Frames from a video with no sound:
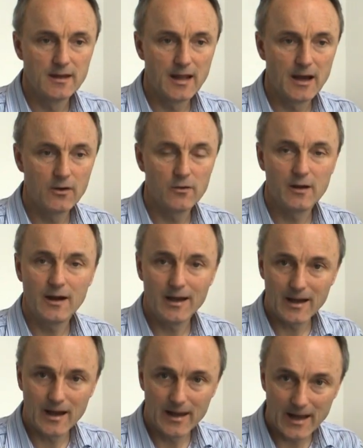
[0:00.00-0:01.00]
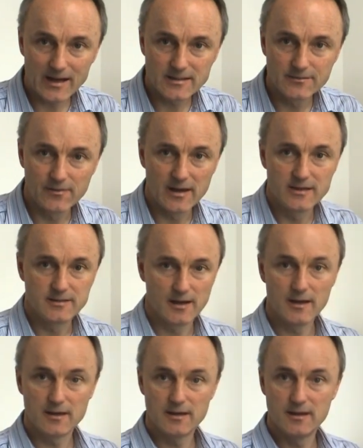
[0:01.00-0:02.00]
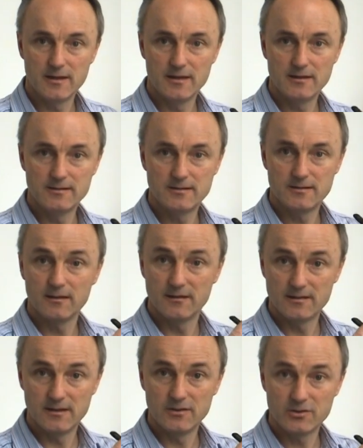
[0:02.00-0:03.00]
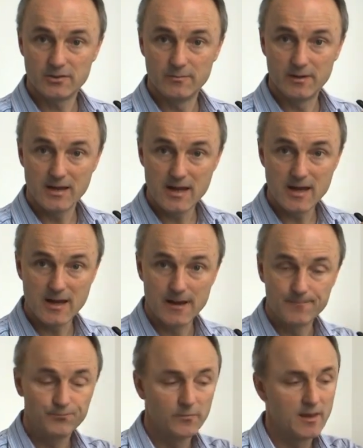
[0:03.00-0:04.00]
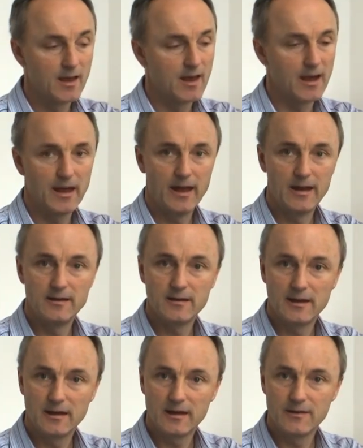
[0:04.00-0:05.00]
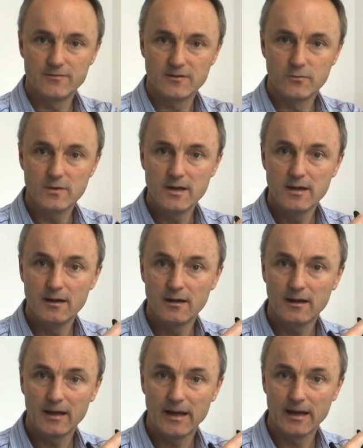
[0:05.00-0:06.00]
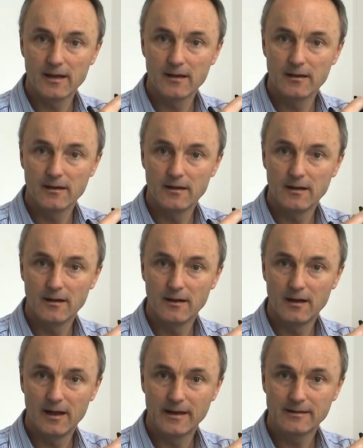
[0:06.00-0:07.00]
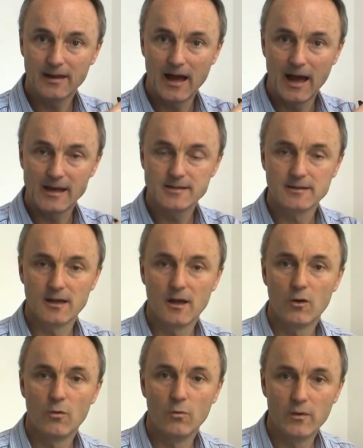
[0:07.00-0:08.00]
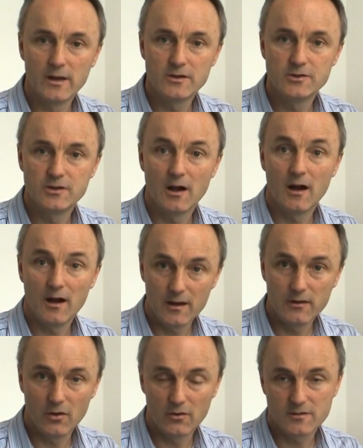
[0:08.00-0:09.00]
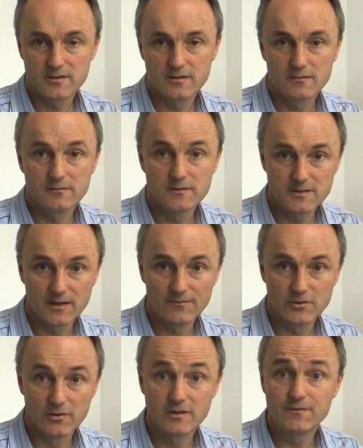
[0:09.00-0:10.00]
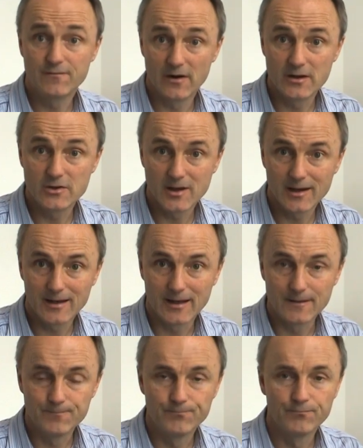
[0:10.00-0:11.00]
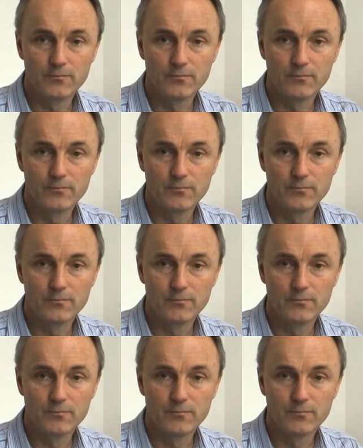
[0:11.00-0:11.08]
Now, an activator is this instrument here, and it gives a wee click like that, which unlocks stiff joints very gently.